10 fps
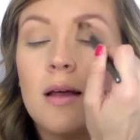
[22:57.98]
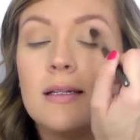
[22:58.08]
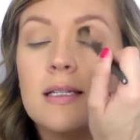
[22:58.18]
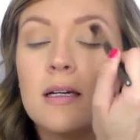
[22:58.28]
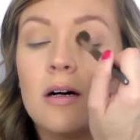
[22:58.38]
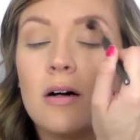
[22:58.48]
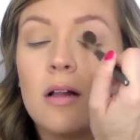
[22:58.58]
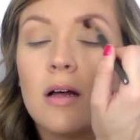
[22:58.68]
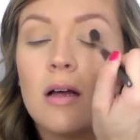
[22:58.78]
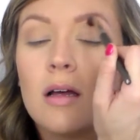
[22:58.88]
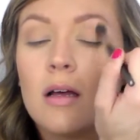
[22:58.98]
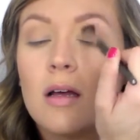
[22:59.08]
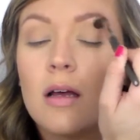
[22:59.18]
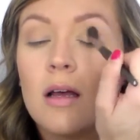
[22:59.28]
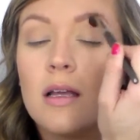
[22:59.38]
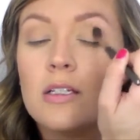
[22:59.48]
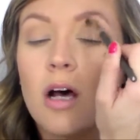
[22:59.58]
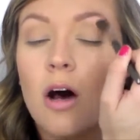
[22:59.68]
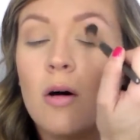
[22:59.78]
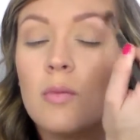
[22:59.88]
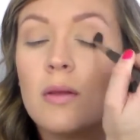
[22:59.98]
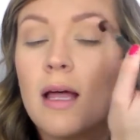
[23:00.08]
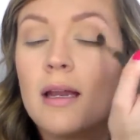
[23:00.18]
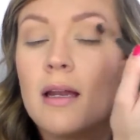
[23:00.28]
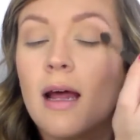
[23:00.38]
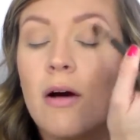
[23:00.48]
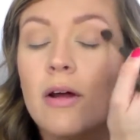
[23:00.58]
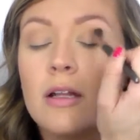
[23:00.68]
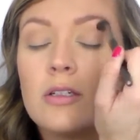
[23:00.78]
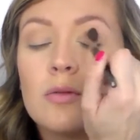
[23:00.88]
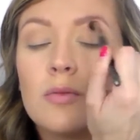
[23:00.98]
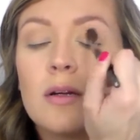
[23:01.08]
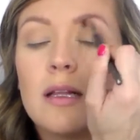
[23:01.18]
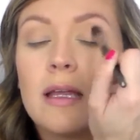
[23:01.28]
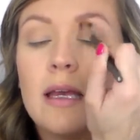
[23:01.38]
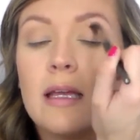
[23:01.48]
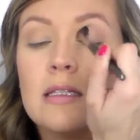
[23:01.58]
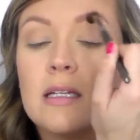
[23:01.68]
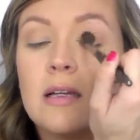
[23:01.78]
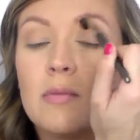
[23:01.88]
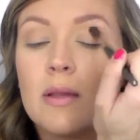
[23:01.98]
until it's all blended out, and it's really easy to